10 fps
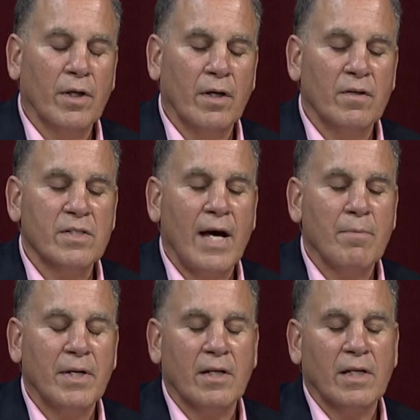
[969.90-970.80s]
that's
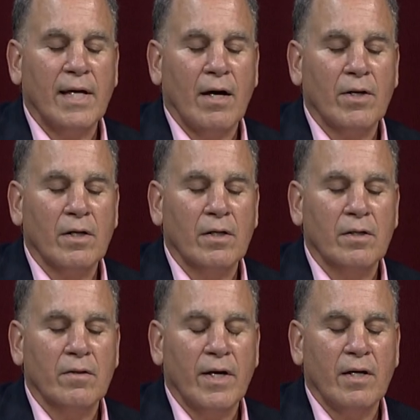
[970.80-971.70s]
happening at the county,
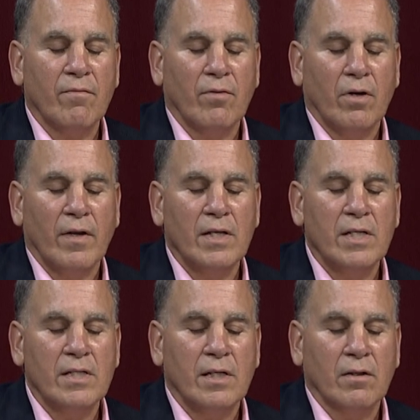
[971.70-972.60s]
and thank you for all that
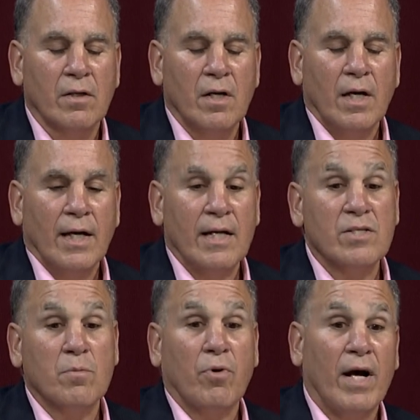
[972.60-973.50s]
detail. It doesn't
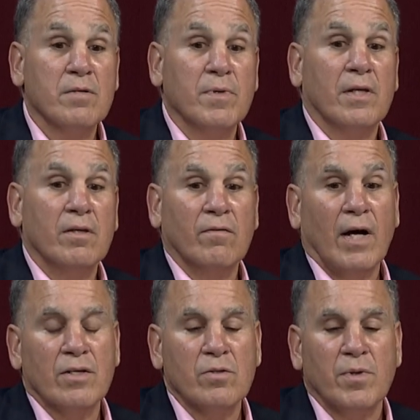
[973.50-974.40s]
surprise me that you've
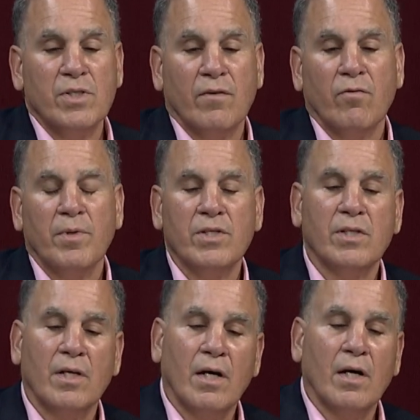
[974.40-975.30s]
got so much
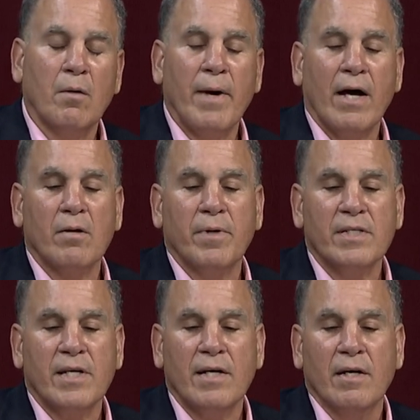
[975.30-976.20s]
information about it,
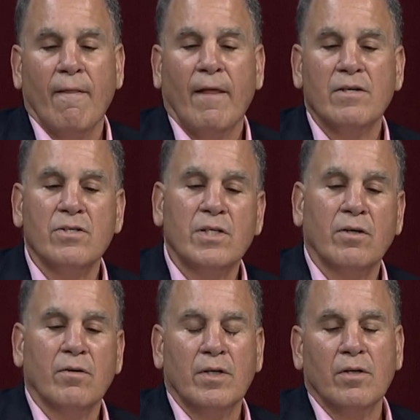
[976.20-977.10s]
because I just
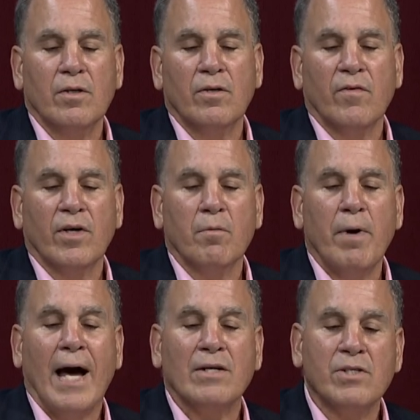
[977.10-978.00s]
hear you're very
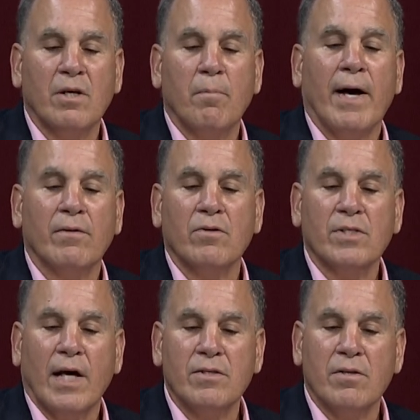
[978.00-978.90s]
compassionate about those
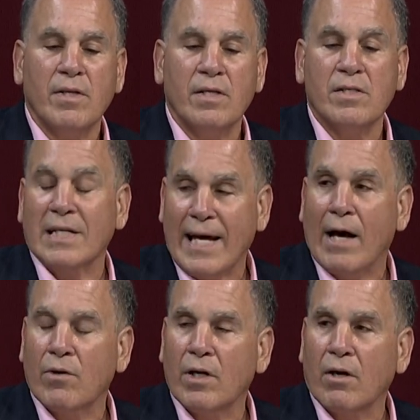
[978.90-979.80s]
kinds of things that
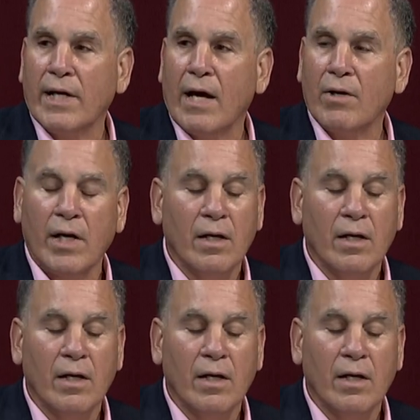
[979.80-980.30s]
count in our county.